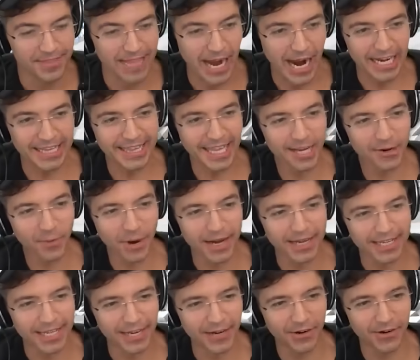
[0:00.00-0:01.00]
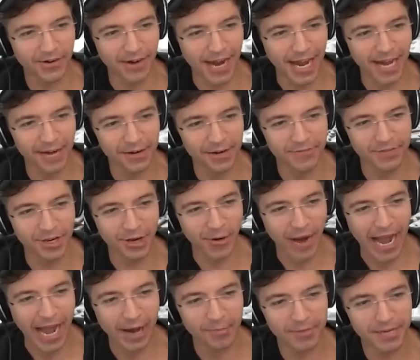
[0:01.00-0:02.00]
Now, I think right here, I don't even know
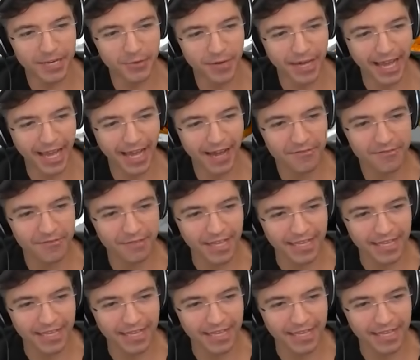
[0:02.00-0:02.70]
how many we have.